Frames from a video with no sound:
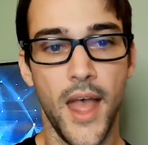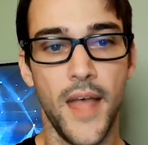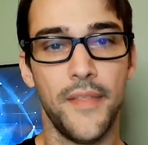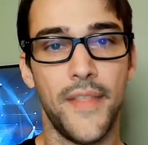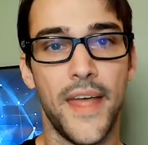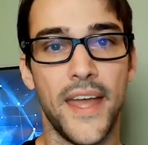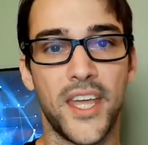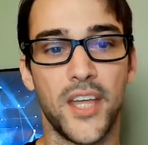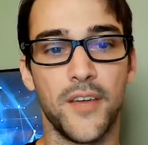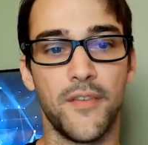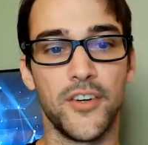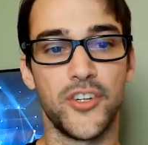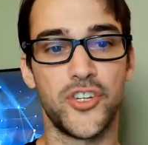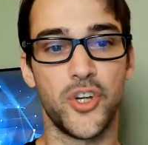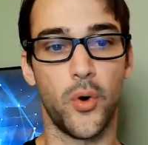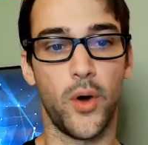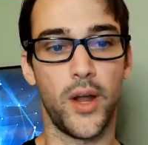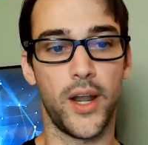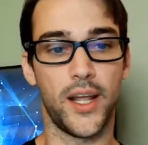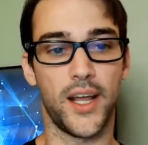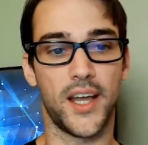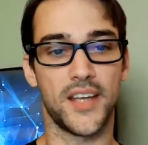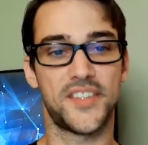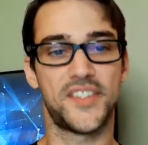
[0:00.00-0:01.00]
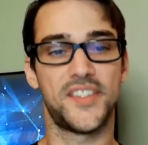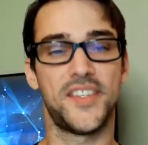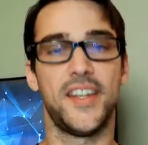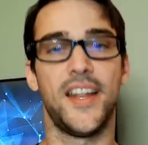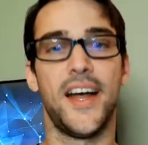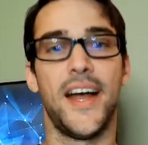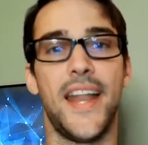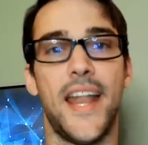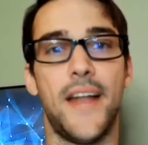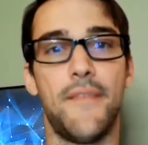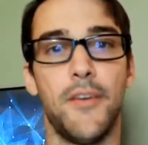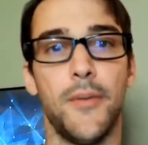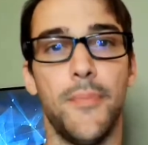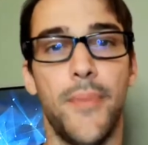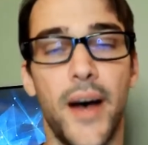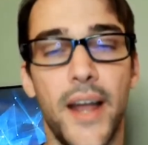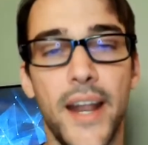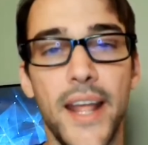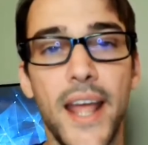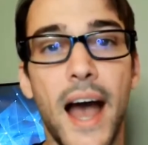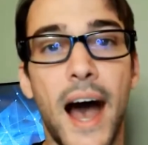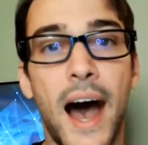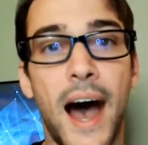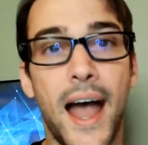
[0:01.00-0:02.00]
Thank you for joining us tonight,
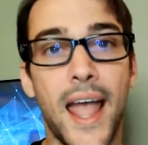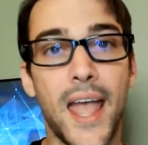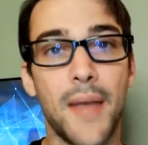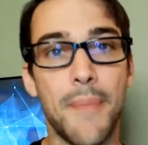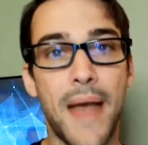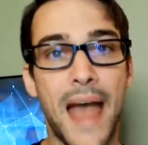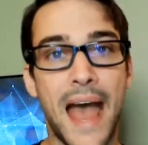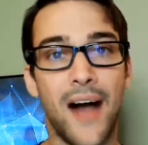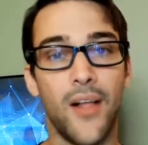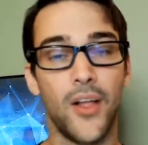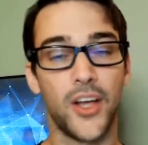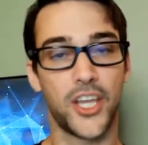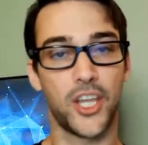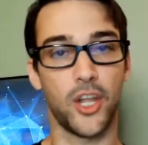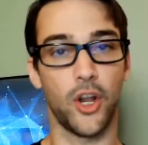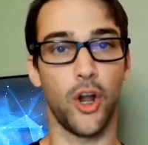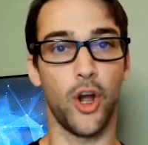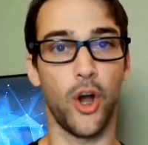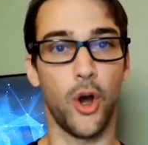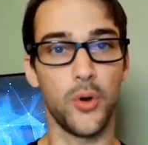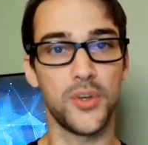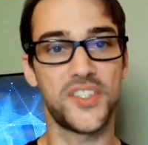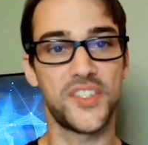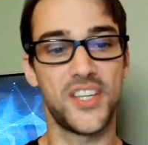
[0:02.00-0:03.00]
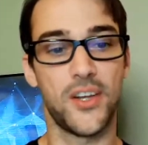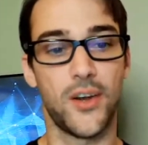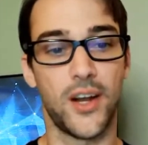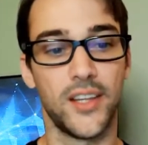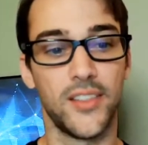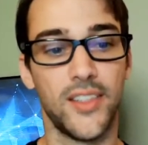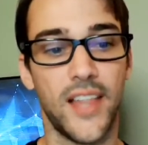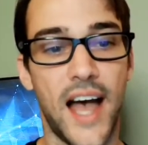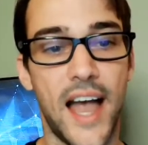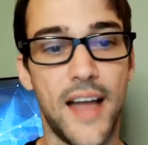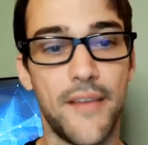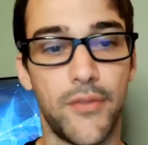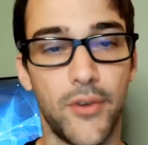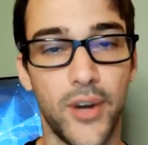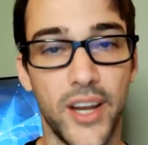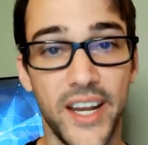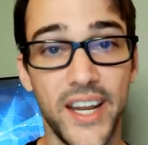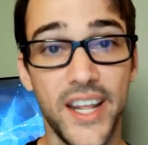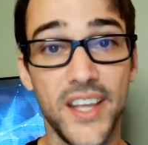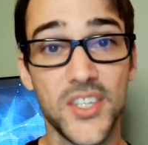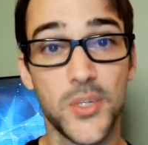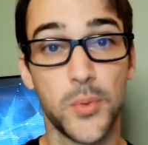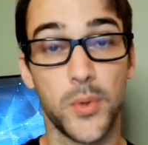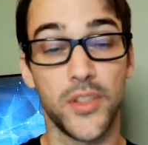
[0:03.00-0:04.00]
everybody. I am Alec, your host here at Live
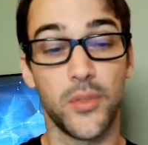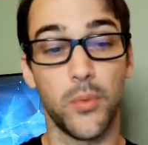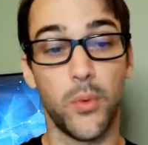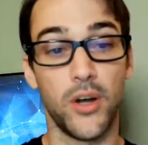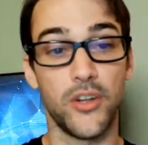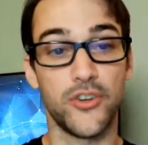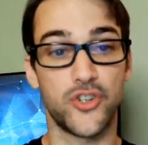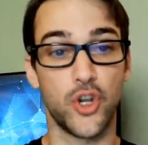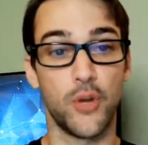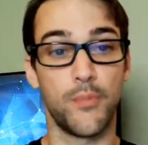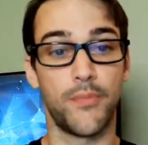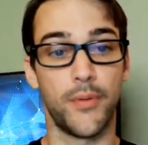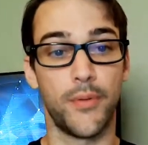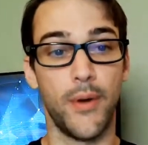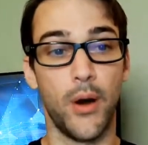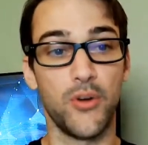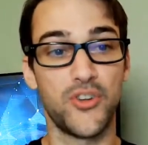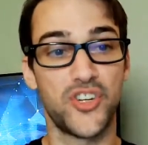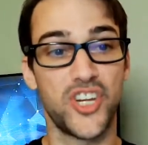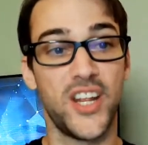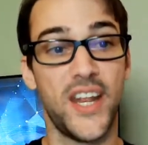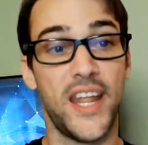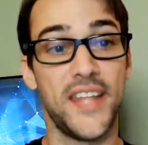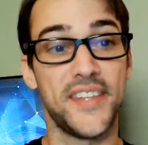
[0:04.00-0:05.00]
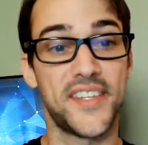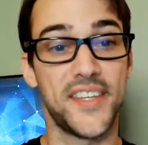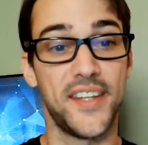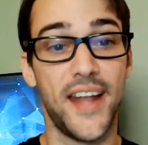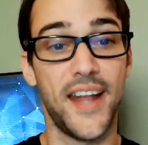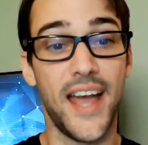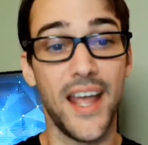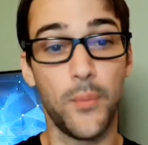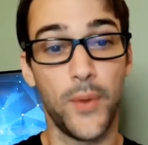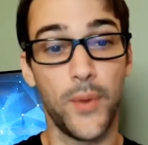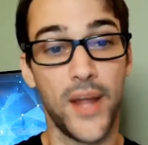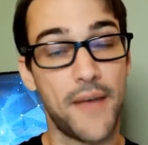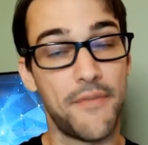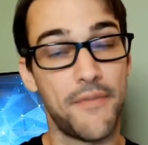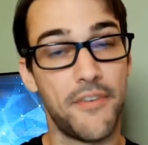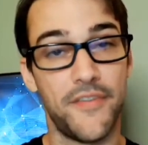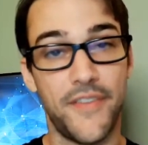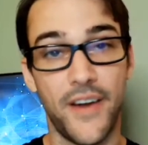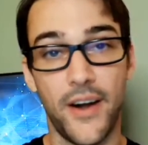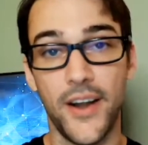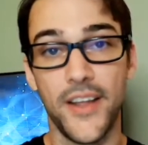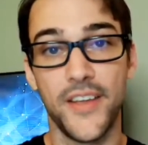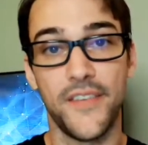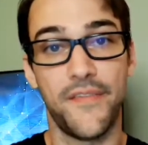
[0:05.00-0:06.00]
Readings with One True Promotion, and tonight we have a
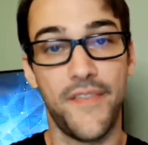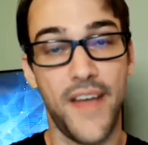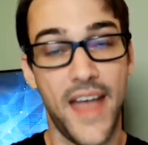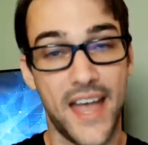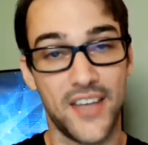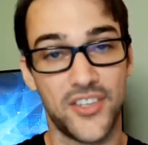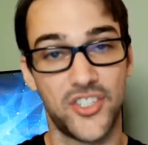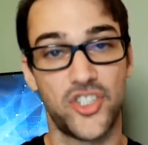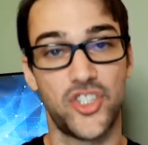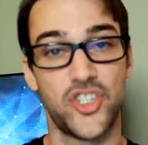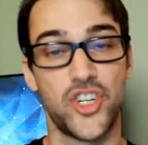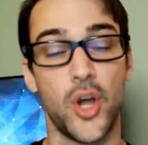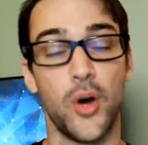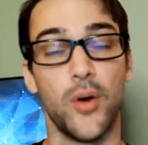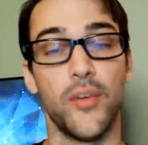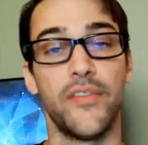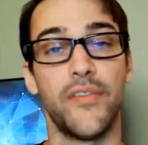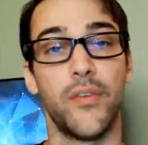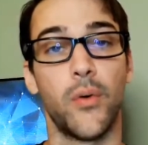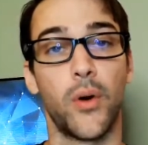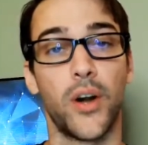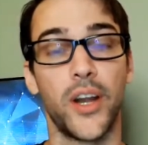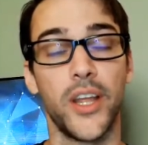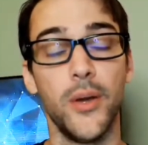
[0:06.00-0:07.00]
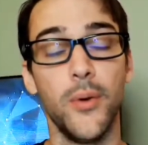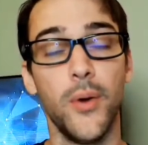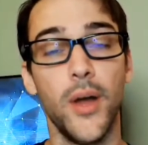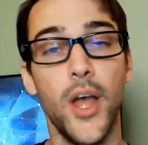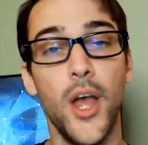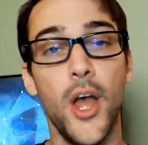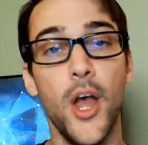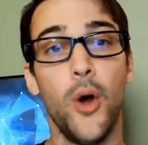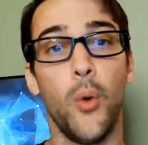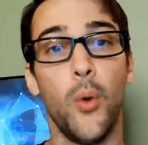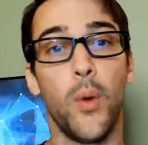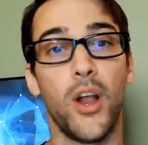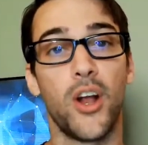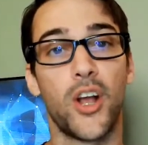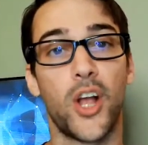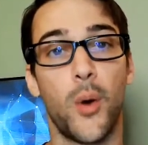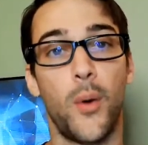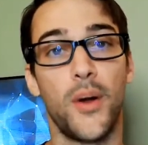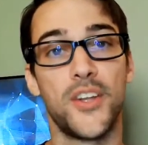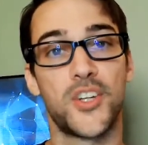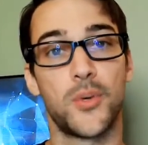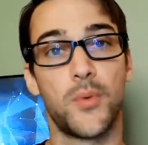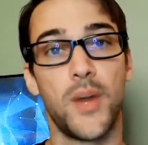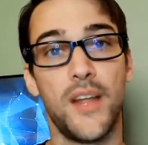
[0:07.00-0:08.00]
very fast show for you. We are
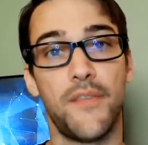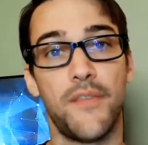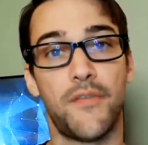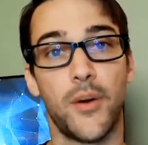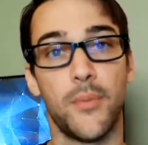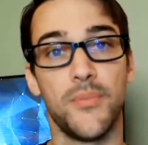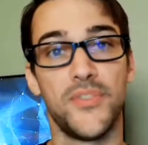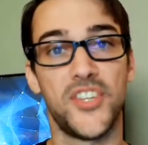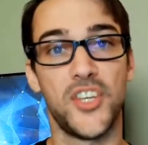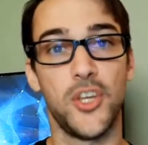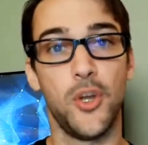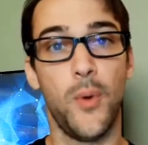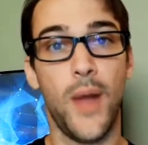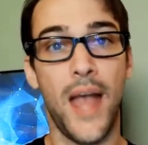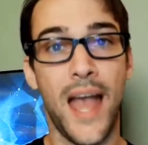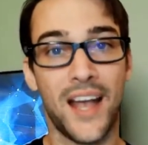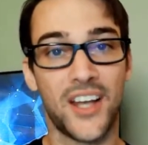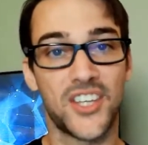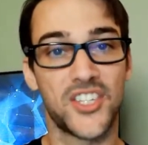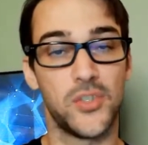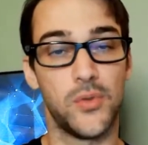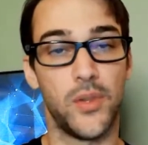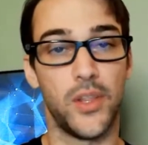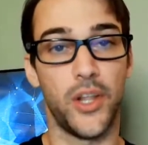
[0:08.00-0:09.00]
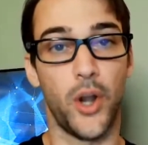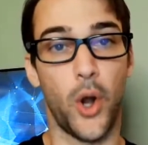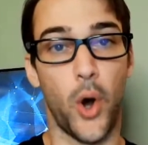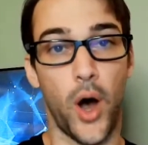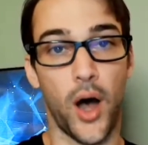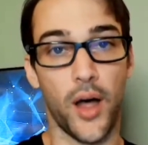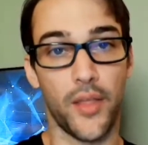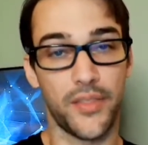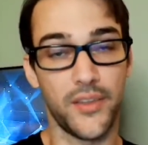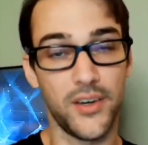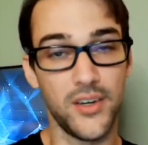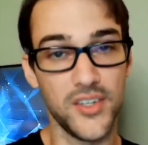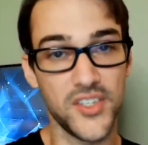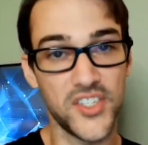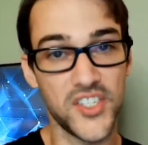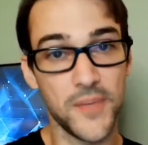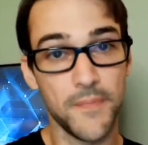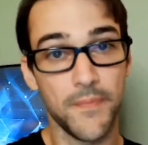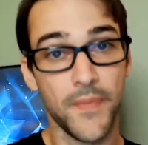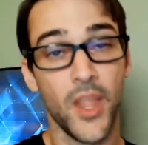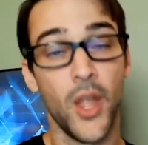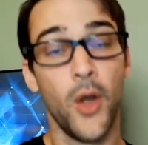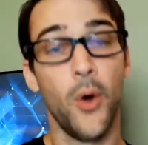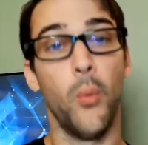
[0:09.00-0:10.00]
going to read from two excellent authors,
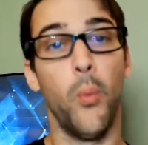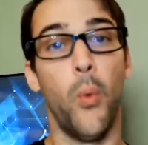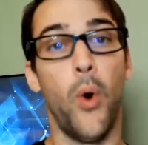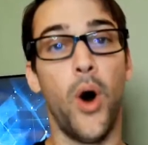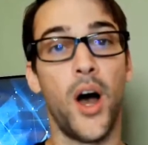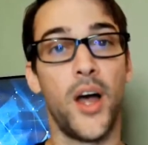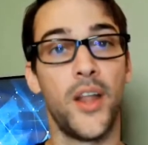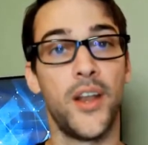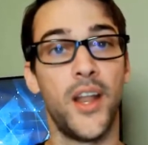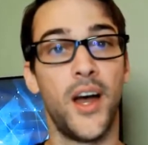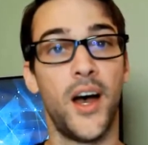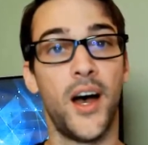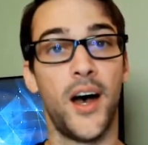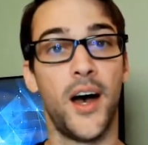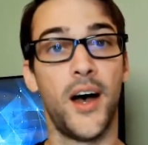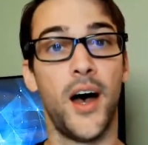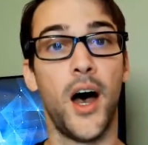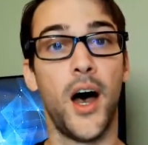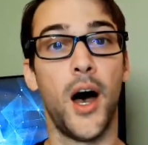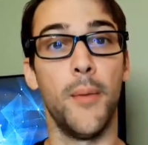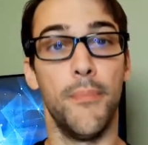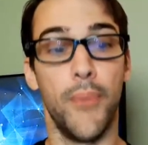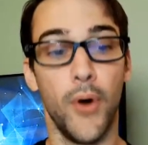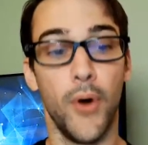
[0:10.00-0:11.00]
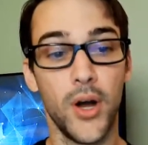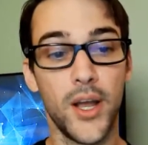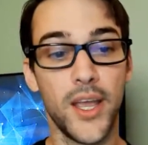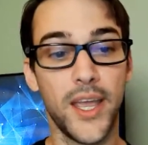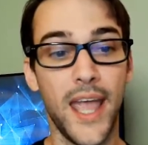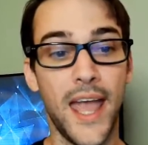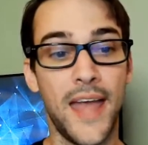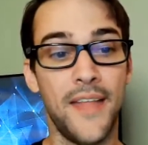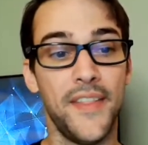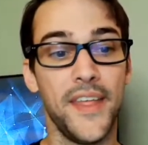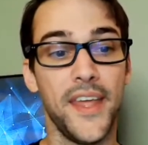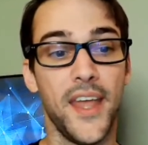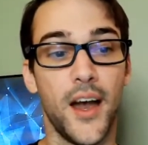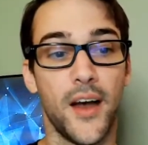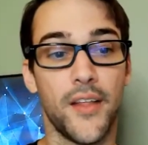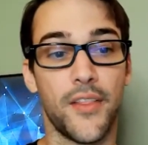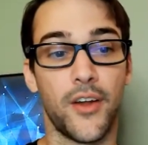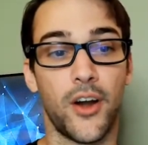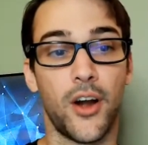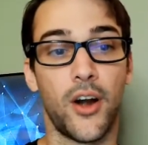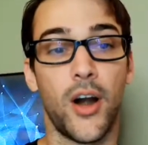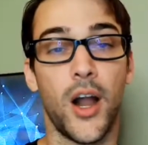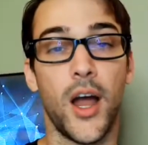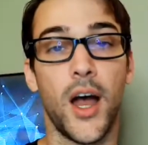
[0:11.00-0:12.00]
one a book and the
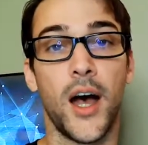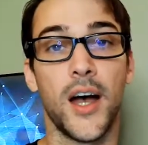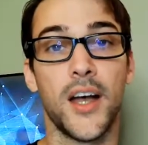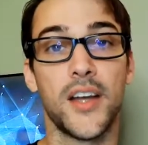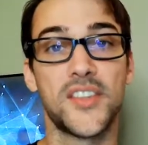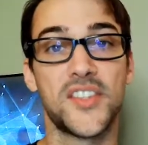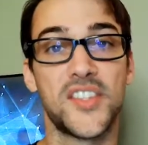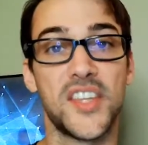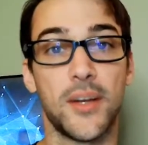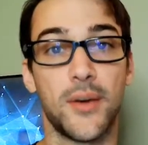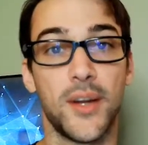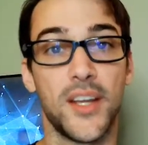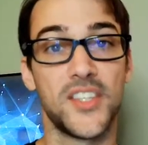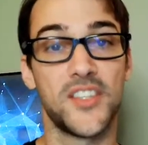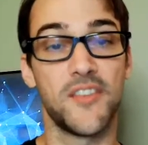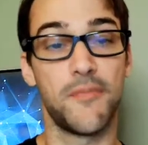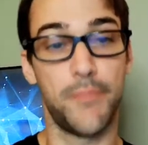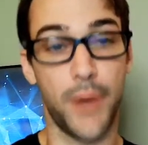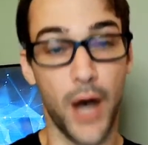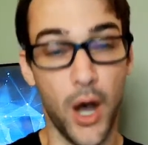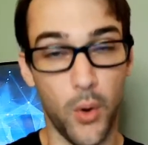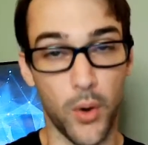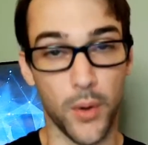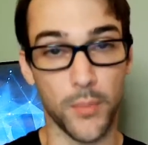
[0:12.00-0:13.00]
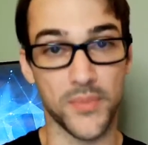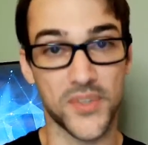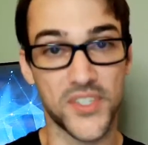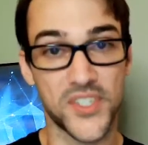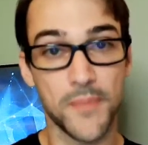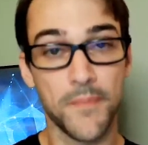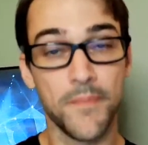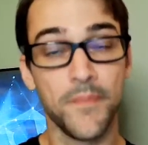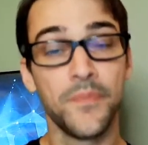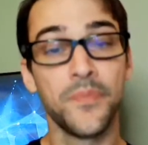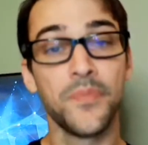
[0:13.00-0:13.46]
other a series of poems.